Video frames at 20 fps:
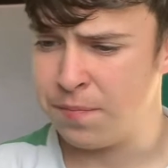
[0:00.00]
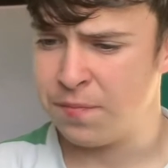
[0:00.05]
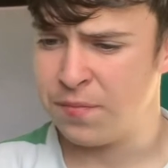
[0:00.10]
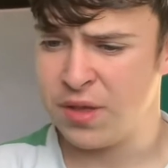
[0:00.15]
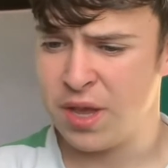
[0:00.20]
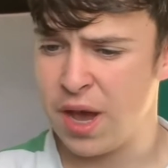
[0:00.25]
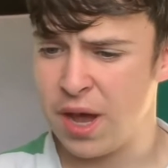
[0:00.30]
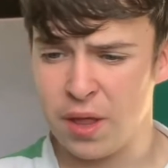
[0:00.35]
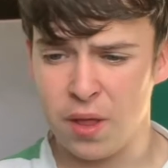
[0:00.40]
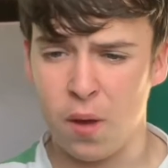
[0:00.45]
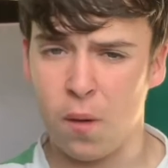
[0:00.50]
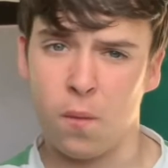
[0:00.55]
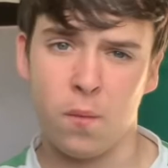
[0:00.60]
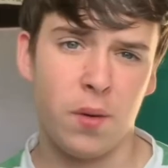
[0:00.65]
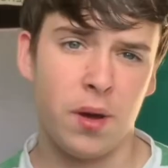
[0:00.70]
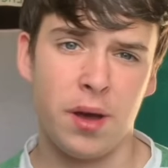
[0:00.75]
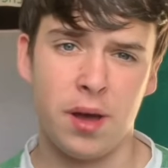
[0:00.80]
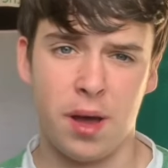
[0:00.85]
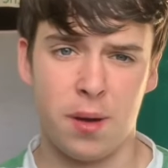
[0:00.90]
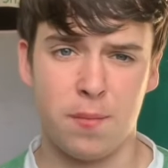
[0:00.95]
Yeah, no,
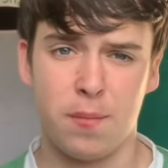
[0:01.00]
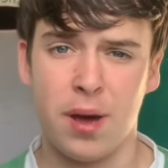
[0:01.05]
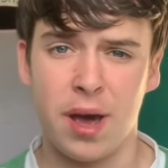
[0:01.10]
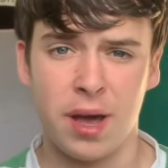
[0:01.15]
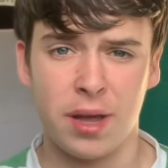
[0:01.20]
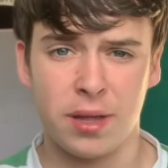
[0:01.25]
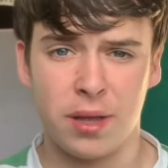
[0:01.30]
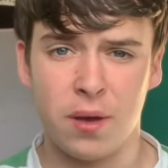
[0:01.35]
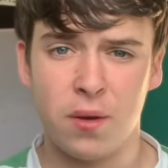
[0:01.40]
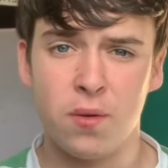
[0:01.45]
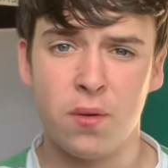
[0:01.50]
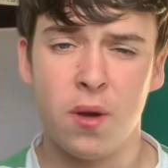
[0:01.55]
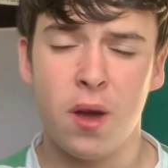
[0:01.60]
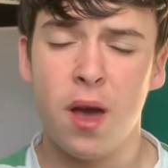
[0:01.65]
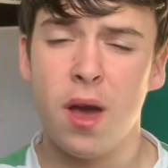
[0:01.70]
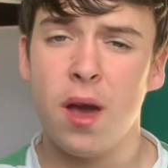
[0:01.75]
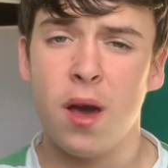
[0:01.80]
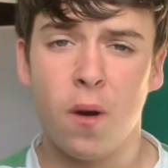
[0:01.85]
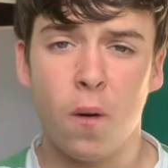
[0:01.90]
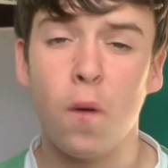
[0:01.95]
but I'm back now.
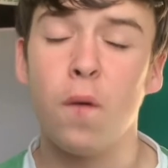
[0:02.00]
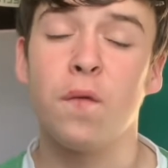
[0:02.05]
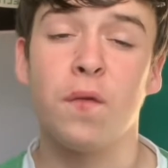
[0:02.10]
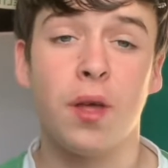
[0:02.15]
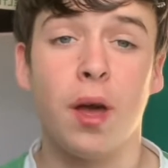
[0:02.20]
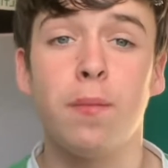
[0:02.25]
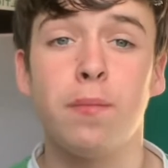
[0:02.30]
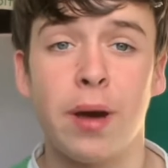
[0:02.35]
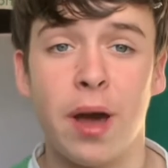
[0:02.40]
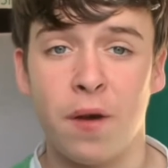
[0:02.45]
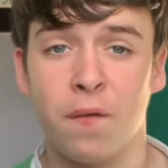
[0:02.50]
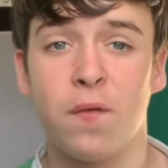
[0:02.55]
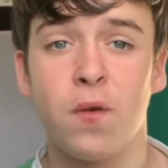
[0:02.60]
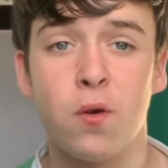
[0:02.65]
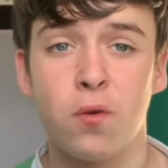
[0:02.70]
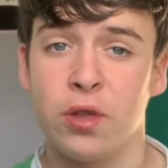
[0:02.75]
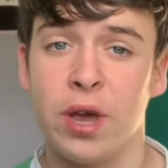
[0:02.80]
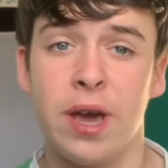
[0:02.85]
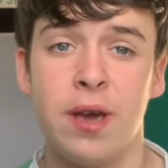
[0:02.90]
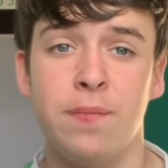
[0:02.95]
Hopefully, I'm back
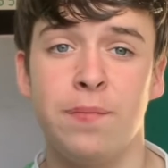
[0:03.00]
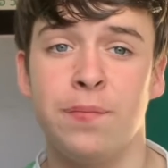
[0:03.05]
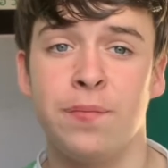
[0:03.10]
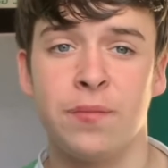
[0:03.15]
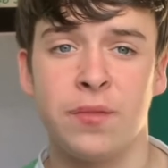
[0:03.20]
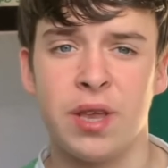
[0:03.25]
full time.